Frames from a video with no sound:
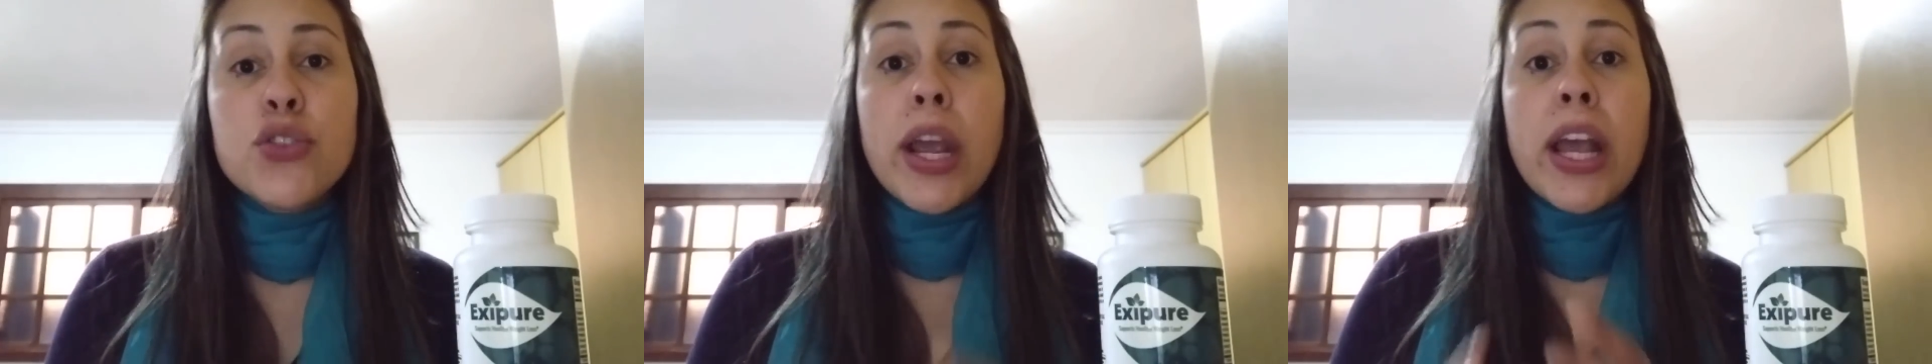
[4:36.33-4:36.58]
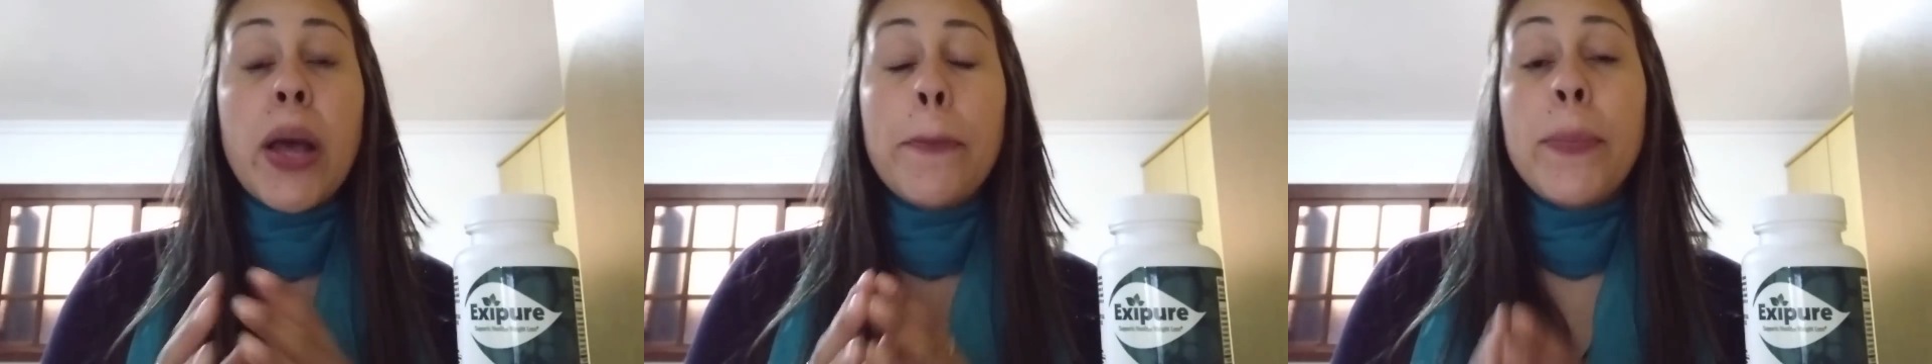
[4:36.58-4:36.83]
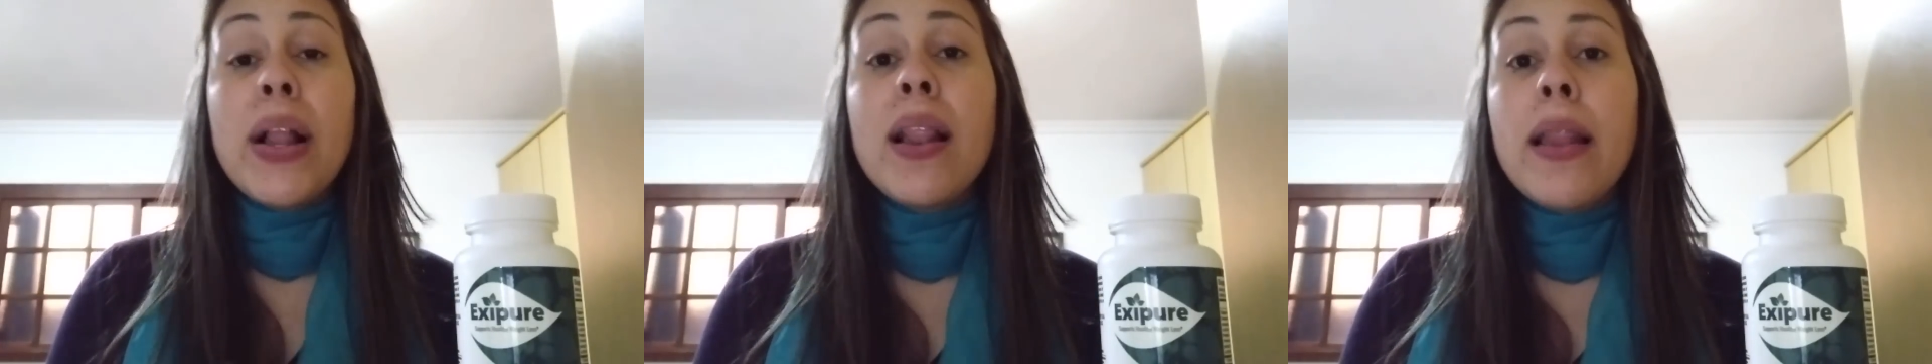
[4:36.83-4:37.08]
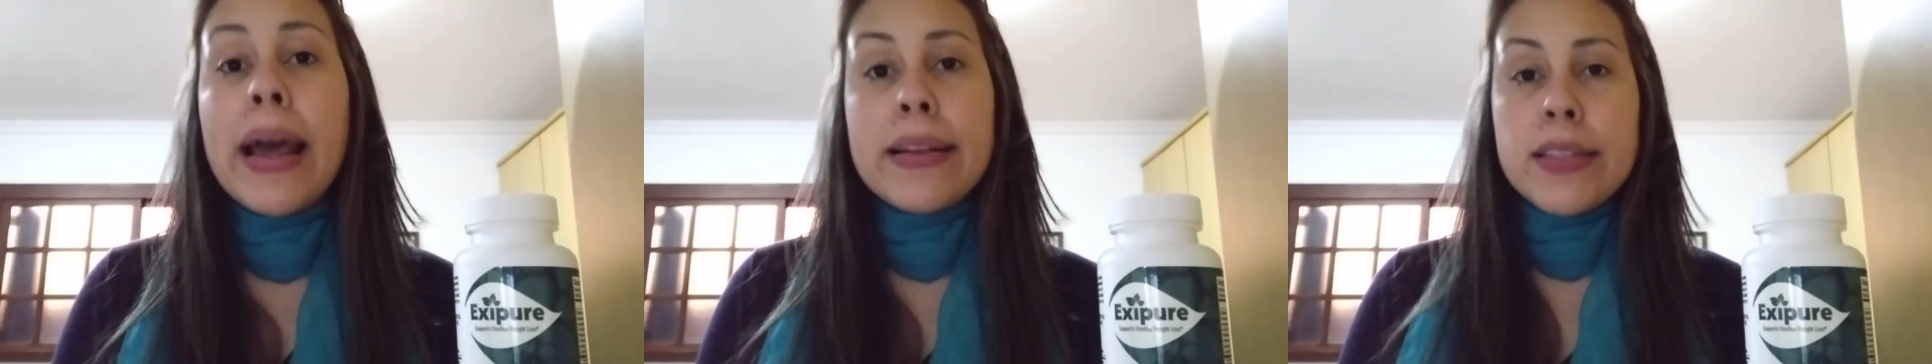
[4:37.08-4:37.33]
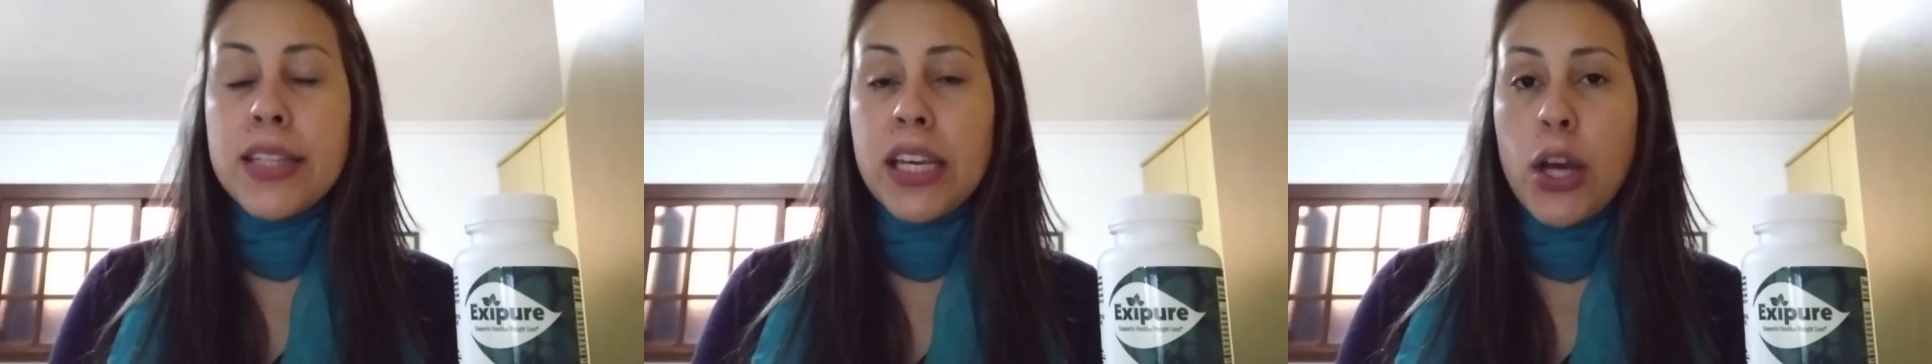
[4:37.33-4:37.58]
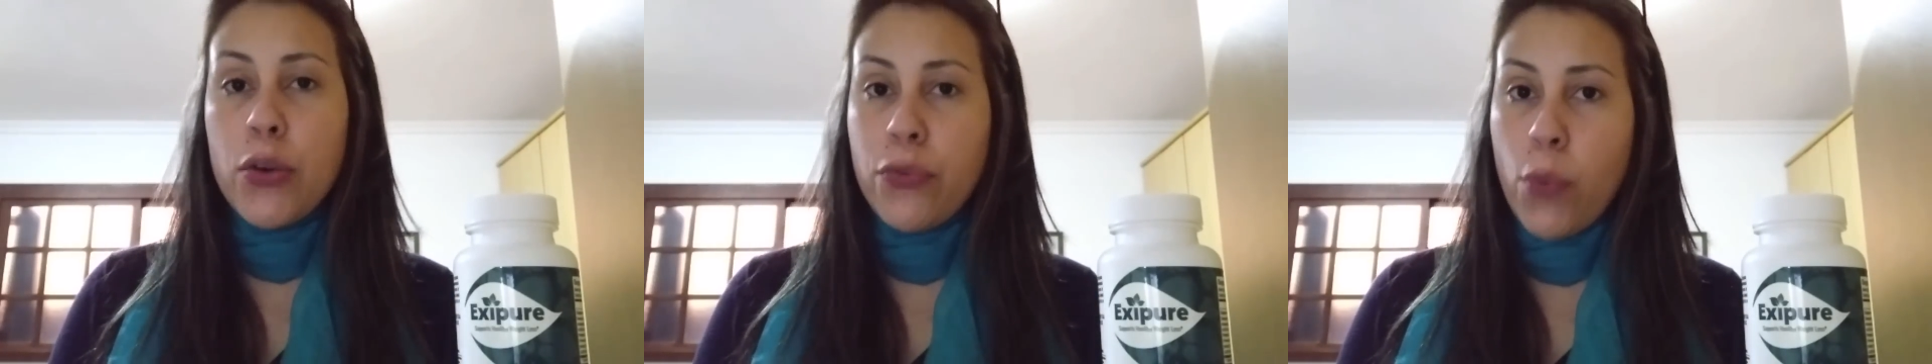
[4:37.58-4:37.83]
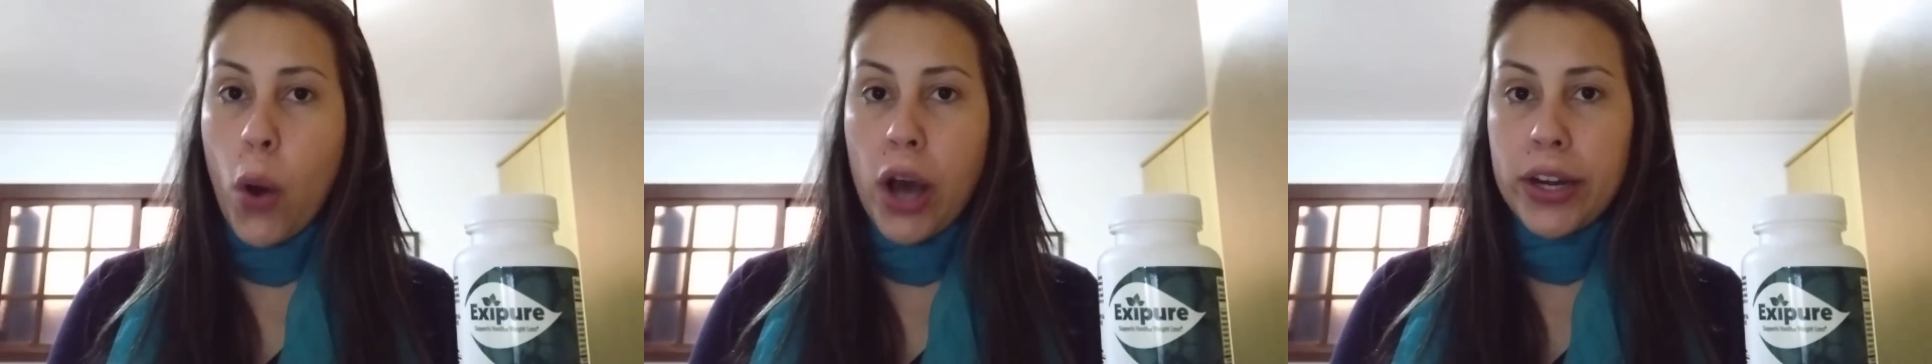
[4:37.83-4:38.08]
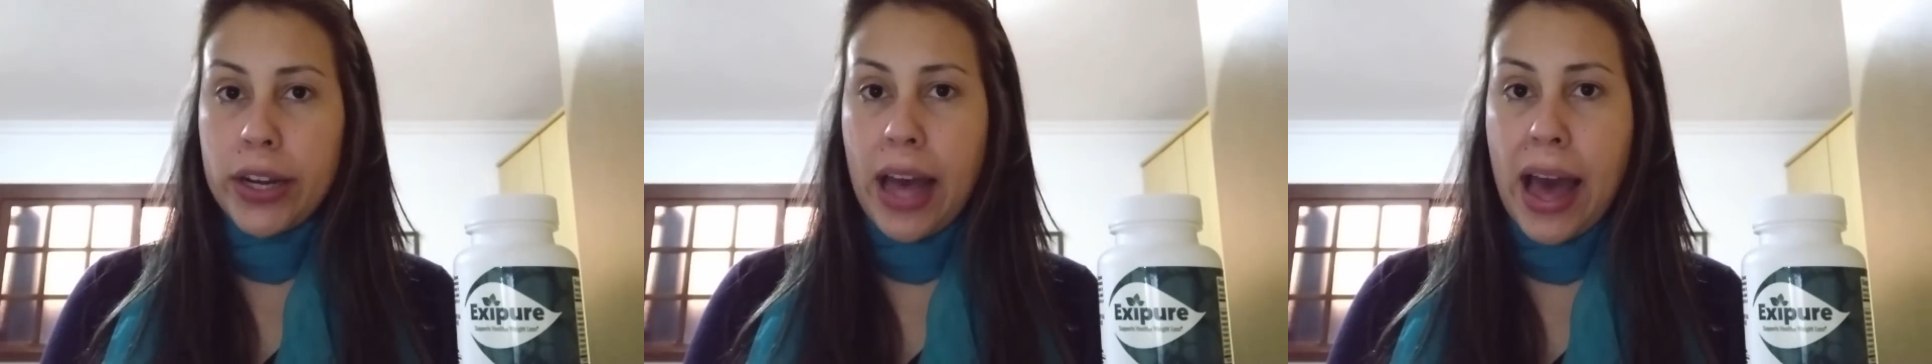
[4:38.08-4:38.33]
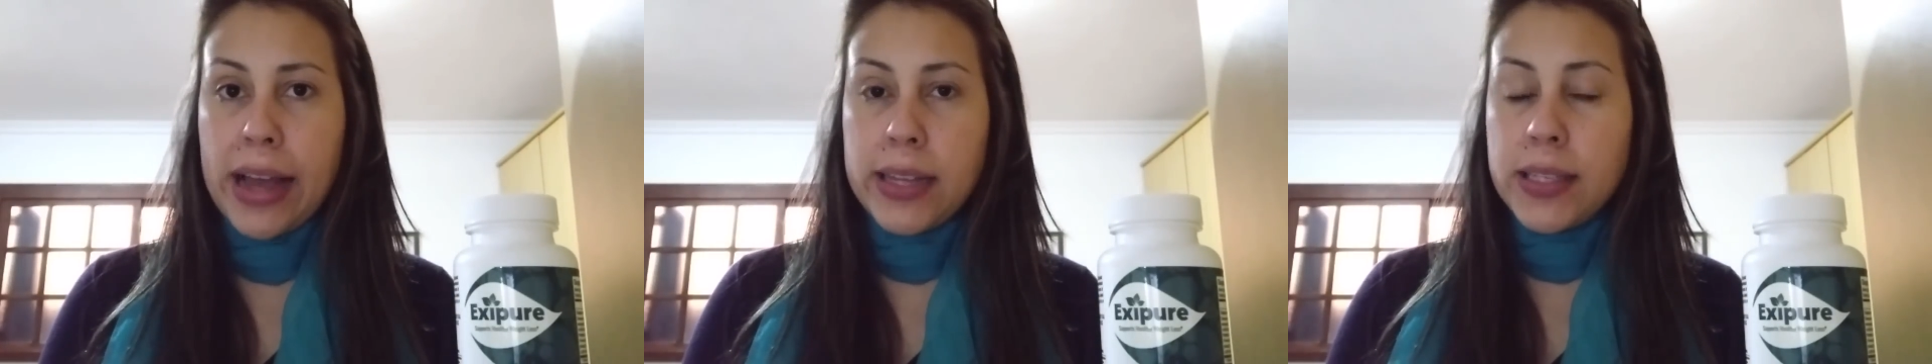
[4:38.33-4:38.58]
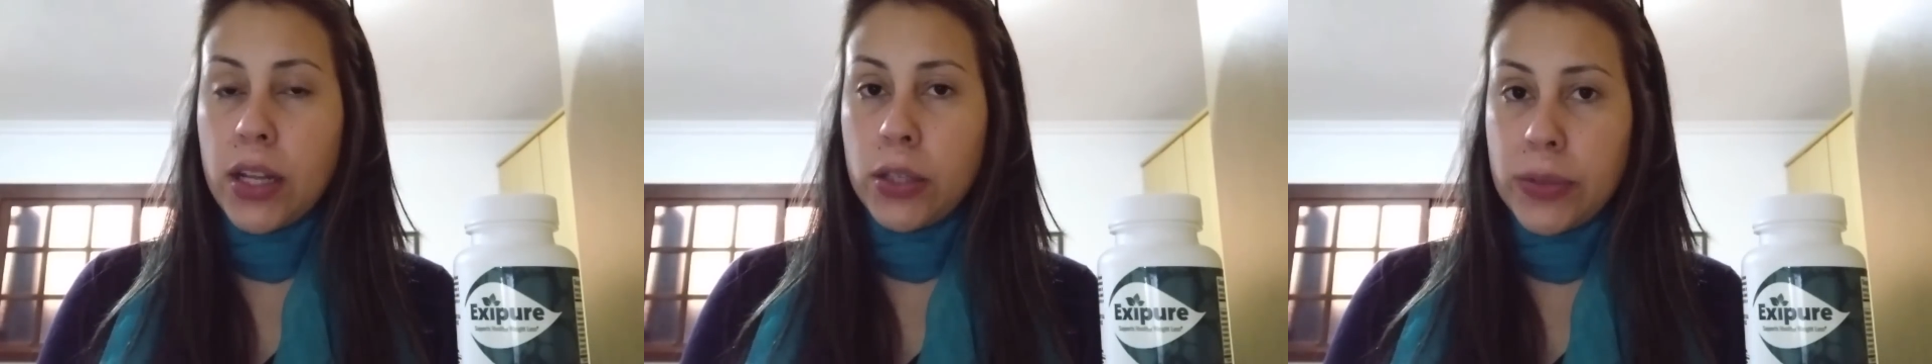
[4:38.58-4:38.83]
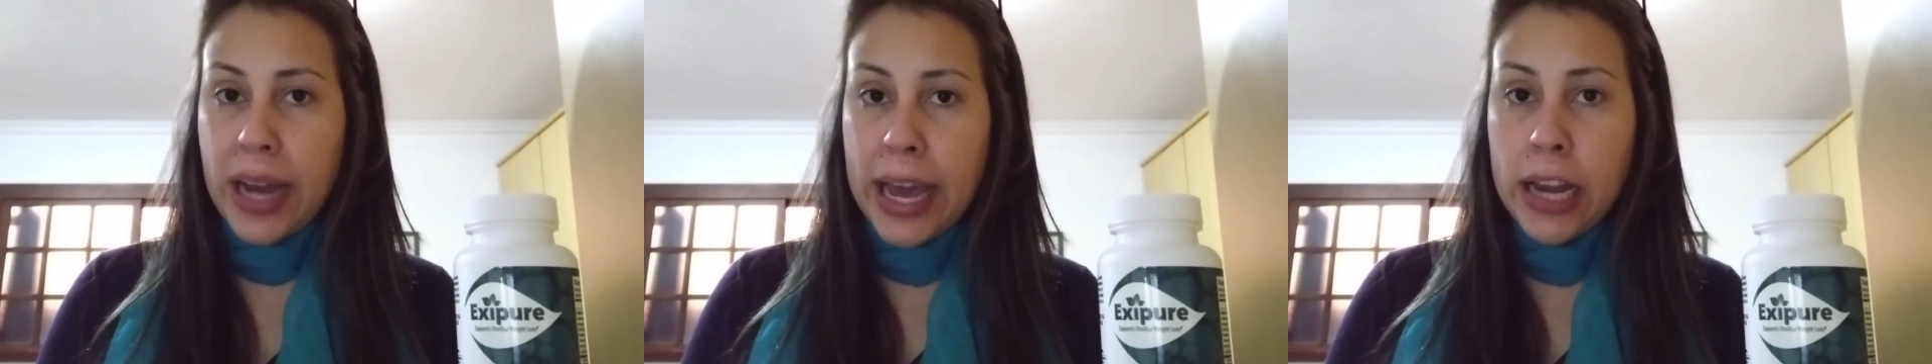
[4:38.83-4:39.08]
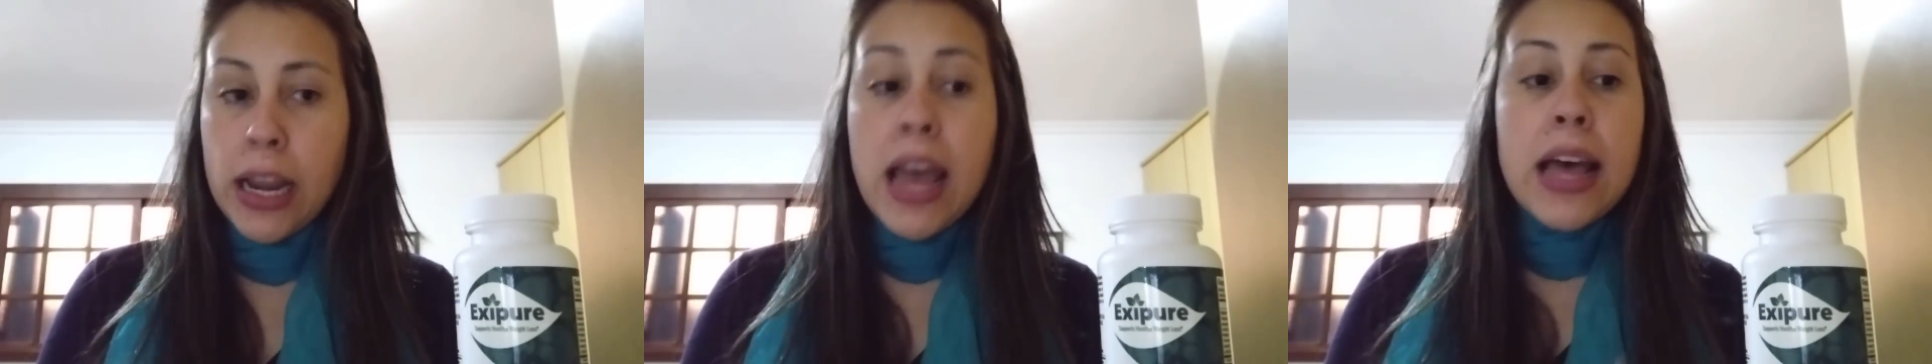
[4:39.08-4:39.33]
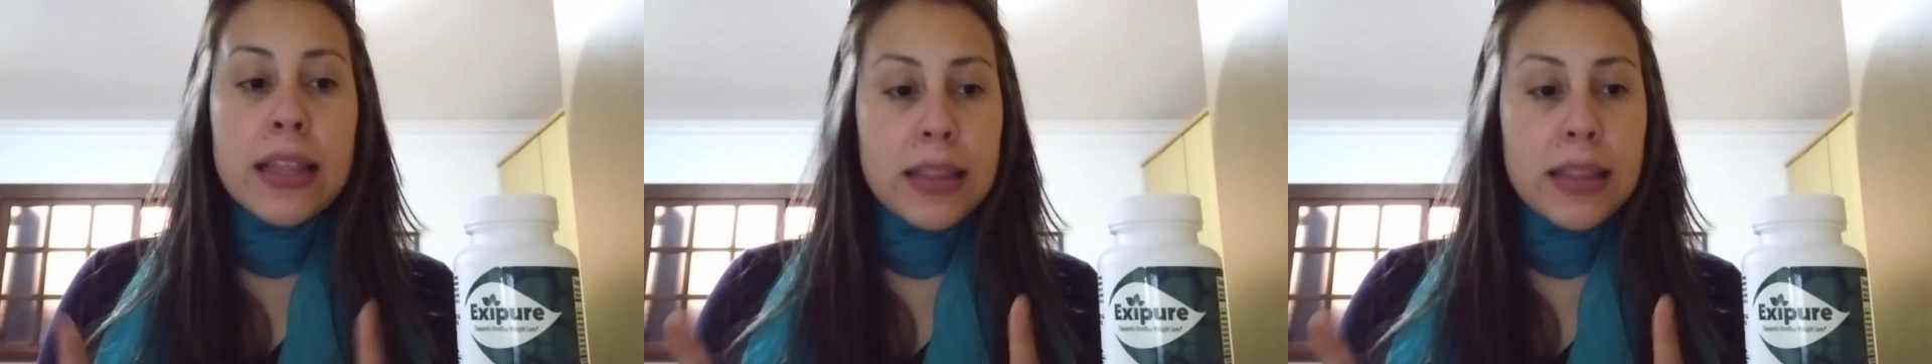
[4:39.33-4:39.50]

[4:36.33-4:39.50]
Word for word: drink plenty of water, guys. All right?